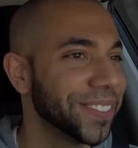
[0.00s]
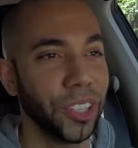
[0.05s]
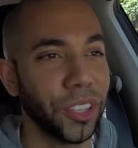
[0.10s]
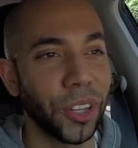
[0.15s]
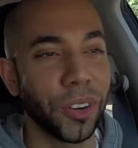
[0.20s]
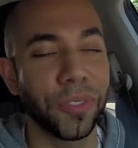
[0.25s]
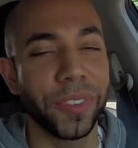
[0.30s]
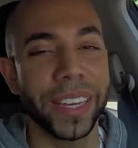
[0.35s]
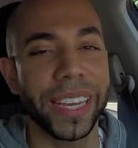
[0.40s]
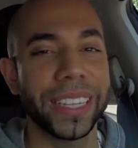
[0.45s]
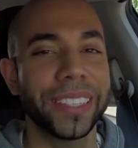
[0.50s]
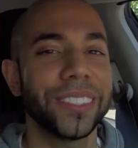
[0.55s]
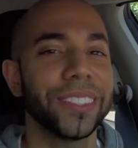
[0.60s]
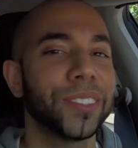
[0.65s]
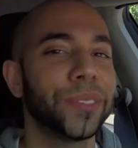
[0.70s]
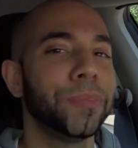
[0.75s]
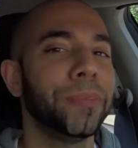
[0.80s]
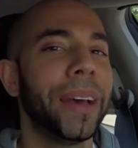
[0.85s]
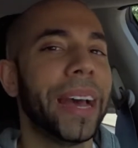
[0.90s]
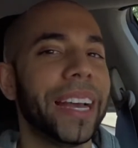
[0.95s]
Don't forget to
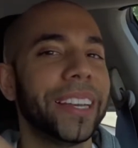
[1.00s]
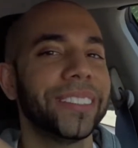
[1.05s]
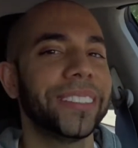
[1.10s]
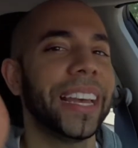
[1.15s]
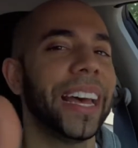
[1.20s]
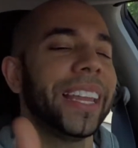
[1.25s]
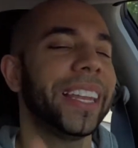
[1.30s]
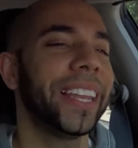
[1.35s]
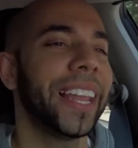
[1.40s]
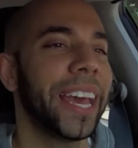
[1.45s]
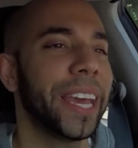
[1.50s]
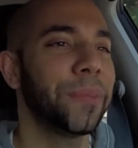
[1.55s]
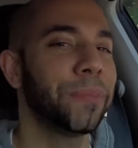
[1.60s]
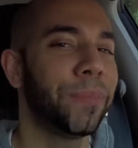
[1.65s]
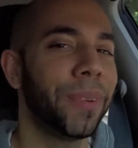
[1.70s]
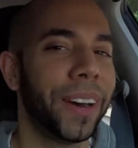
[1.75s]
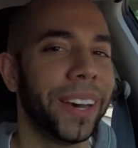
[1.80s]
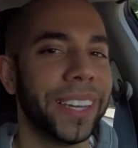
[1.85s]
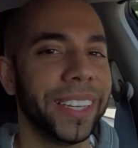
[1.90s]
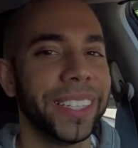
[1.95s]
smash that like
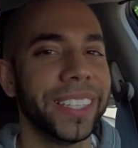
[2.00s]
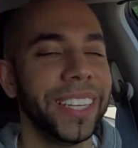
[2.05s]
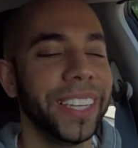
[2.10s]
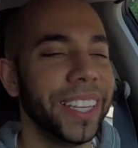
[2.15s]
button